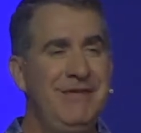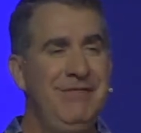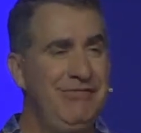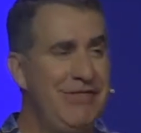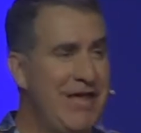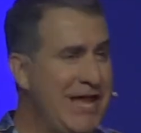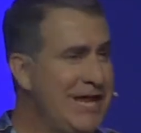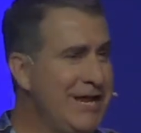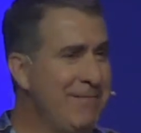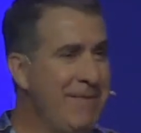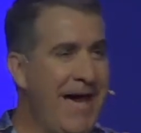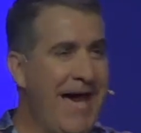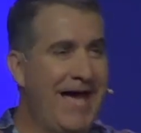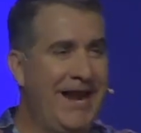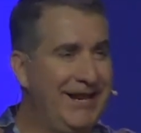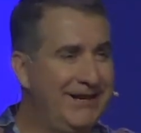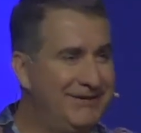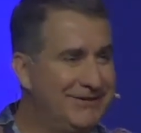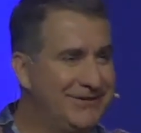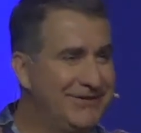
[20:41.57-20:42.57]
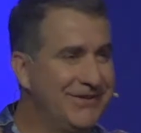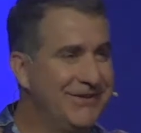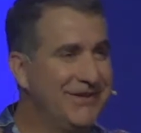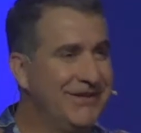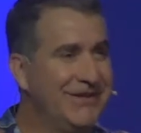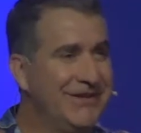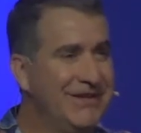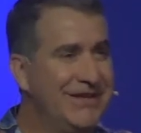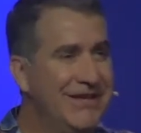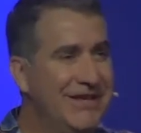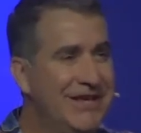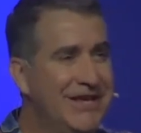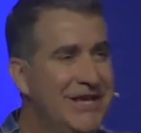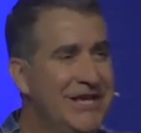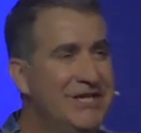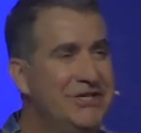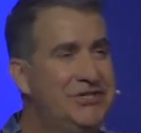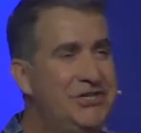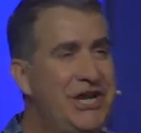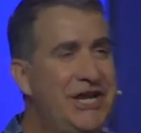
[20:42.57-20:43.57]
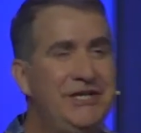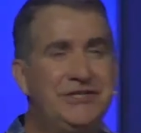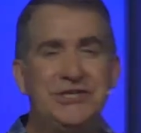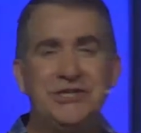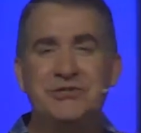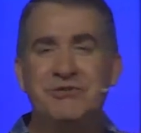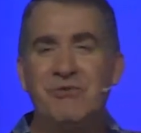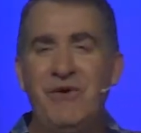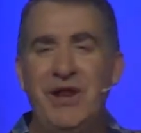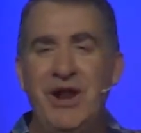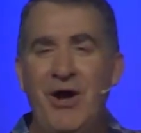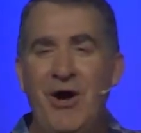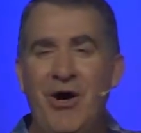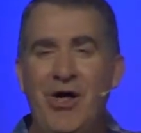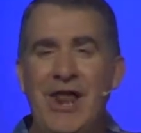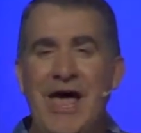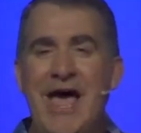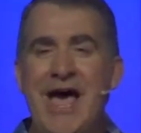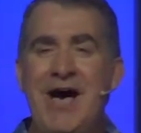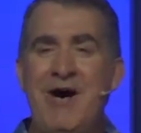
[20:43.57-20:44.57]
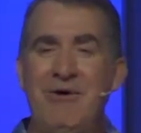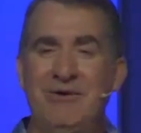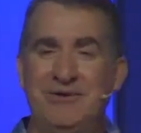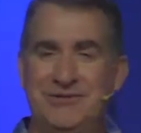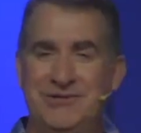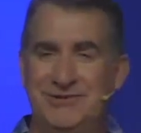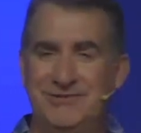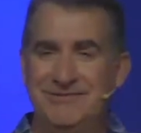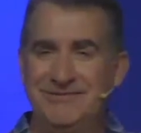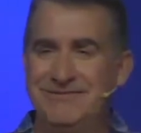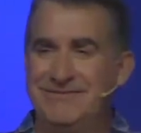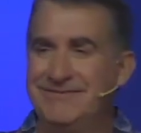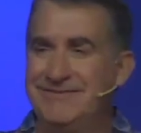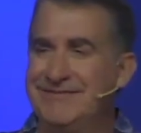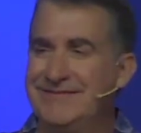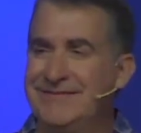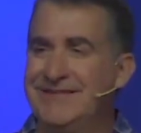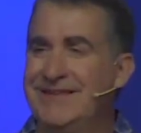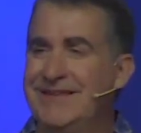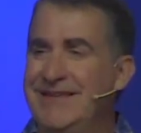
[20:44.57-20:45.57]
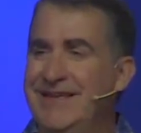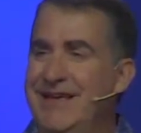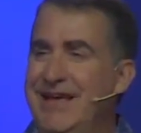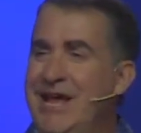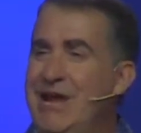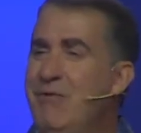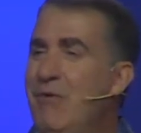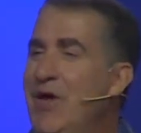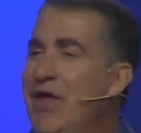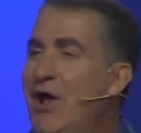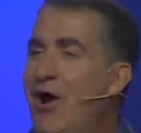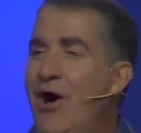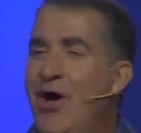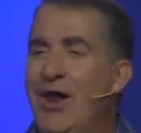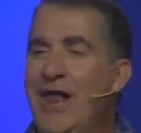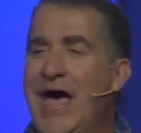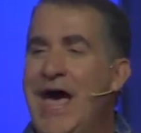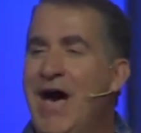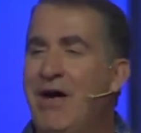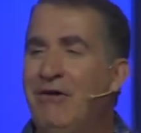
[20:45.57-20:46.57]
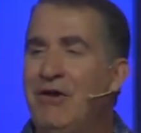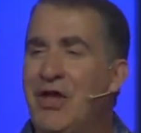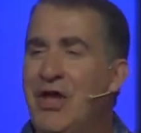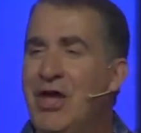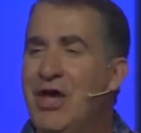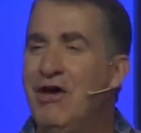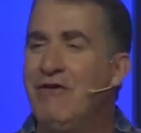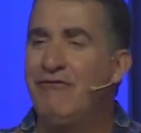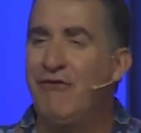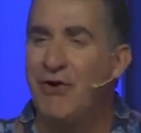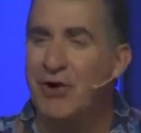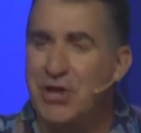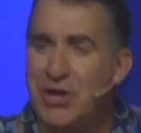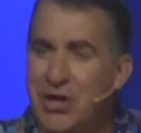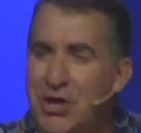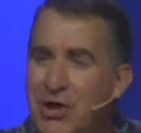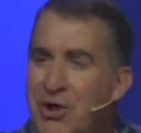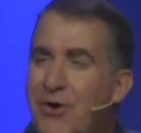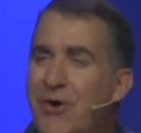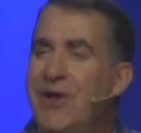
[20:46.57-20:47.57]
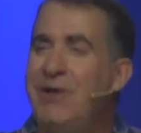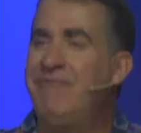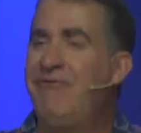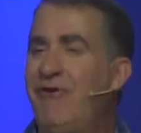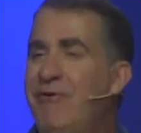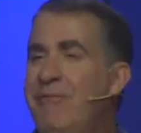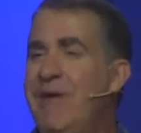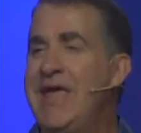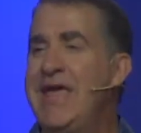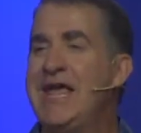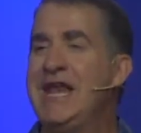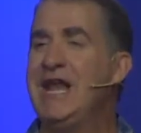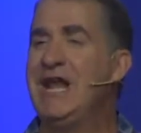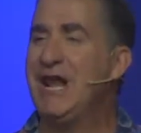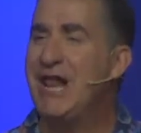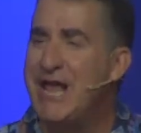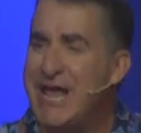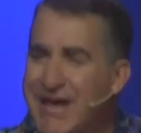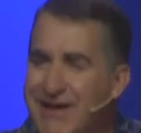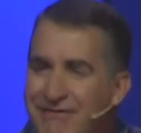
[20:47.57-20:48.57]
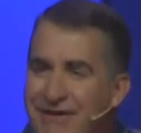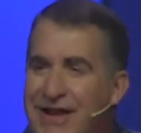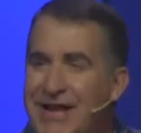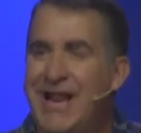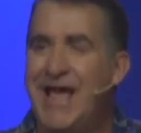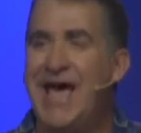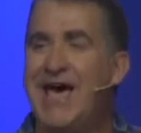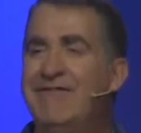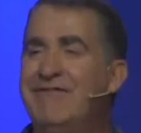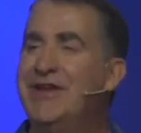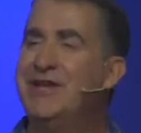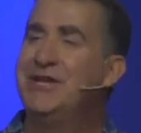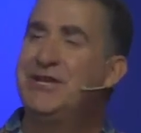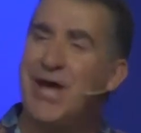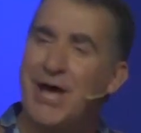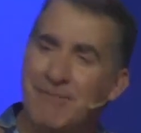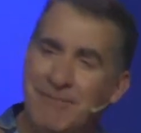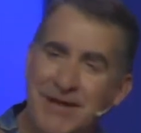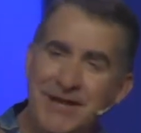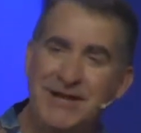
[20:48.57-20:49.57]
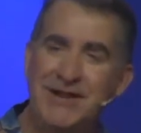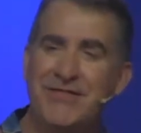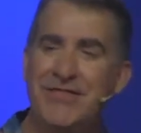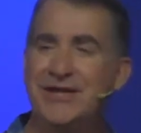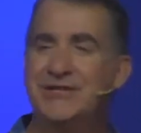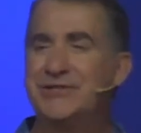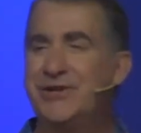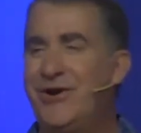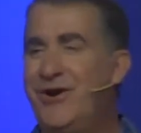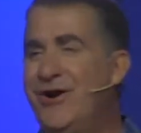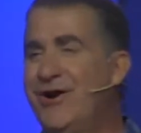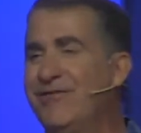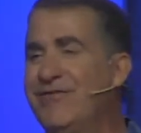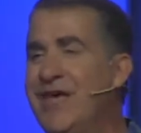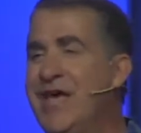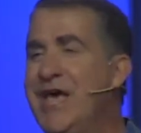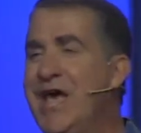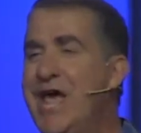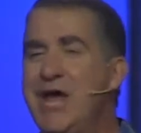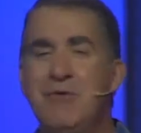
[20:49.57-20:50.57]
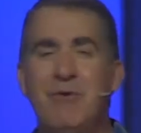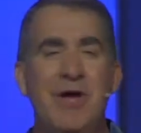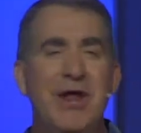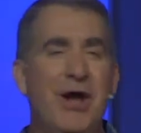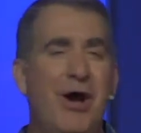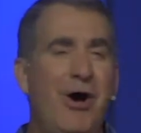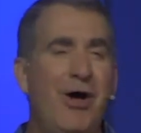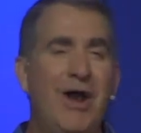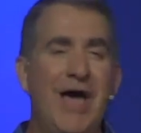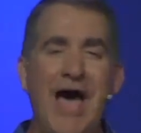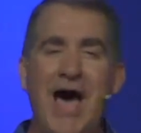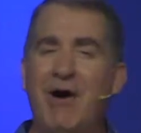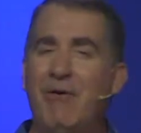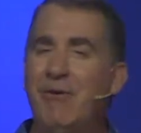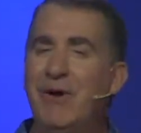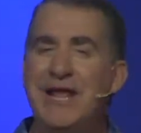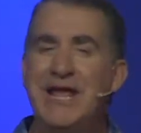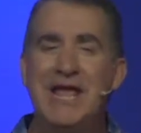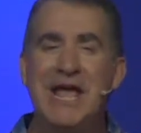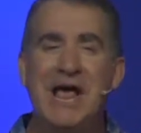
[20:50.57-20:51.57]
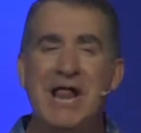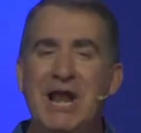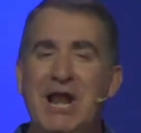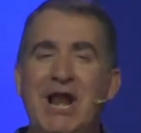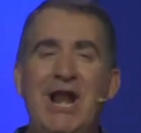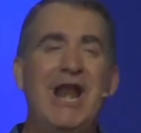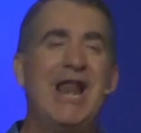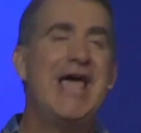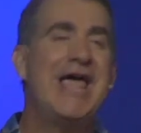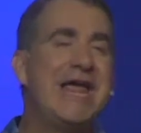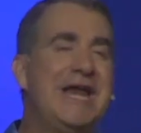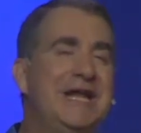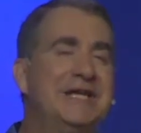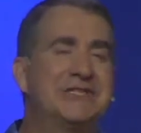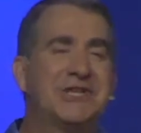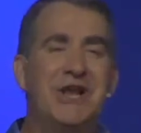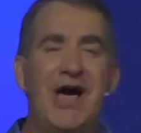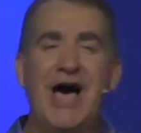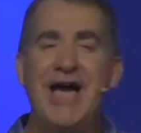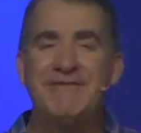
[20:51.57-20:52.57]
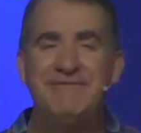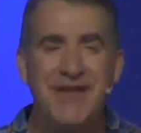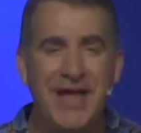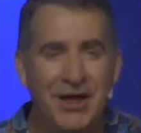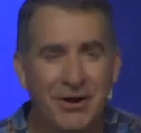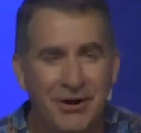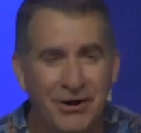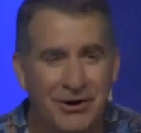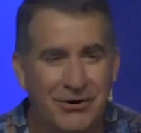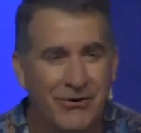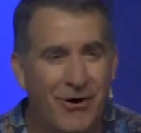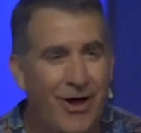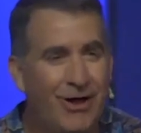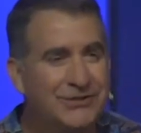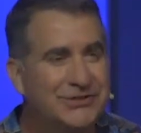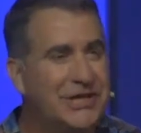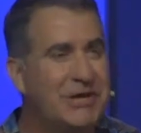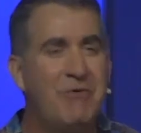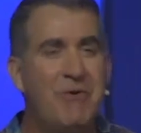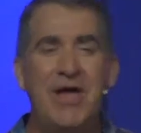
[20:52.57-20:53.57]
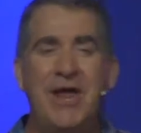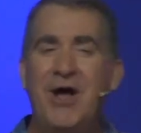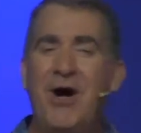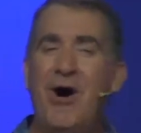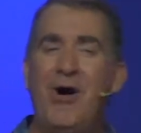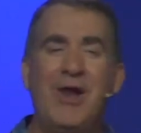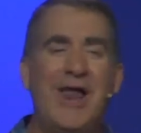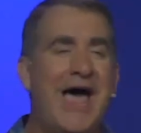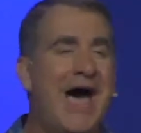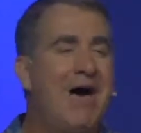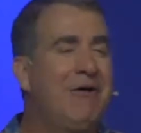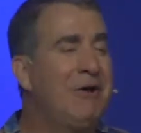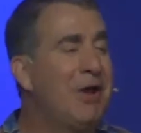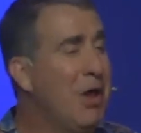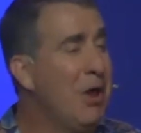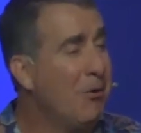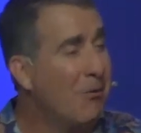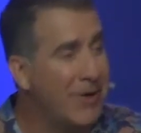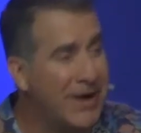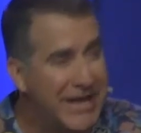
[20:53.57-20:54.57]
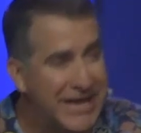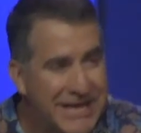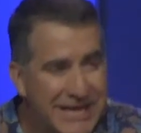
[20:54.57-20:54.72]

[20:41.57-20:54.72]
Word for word: Think about it. Jesus went all out. He went all out for you and for me, leaving heaven, coming to this earth. He went all out when he laid his life down on the cross. He went all out when he